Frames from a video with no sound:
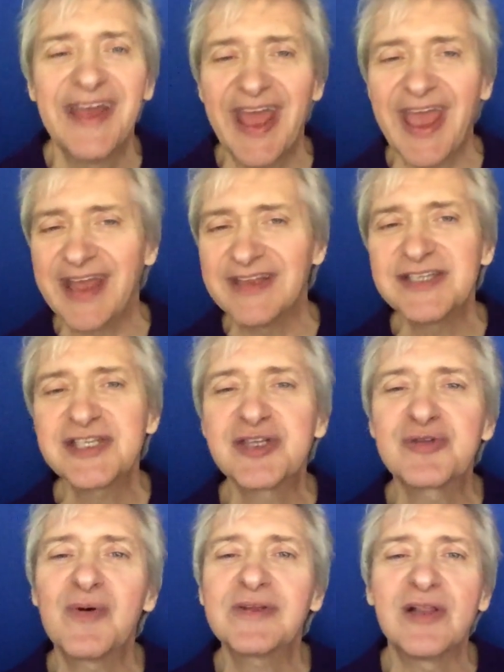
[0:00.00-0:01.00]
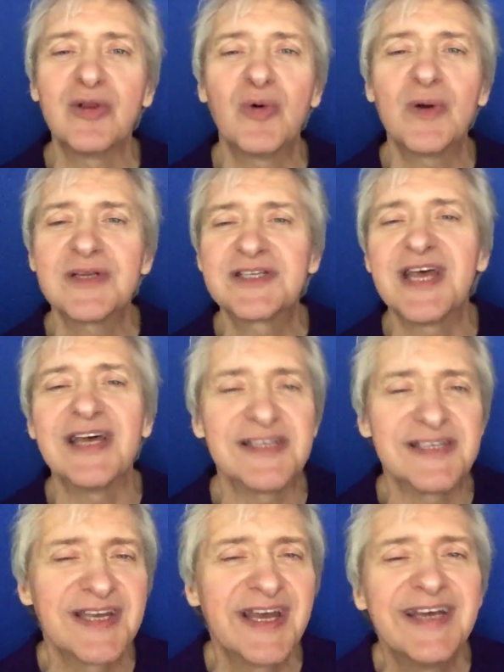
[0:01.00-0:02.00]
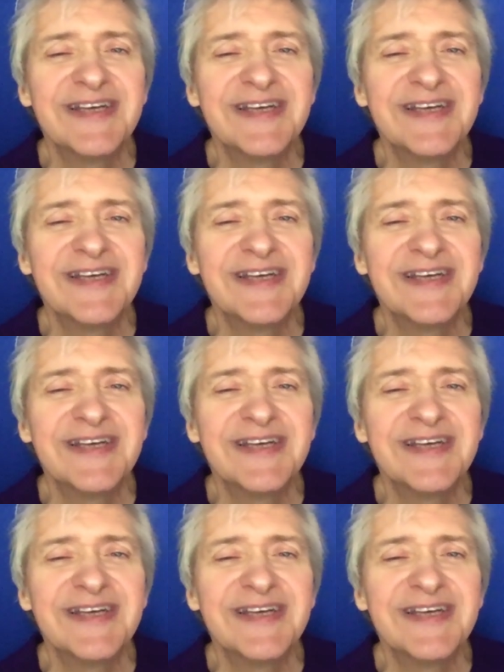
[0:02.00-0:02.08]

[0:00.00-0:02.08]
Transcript: And this is what the Lord says.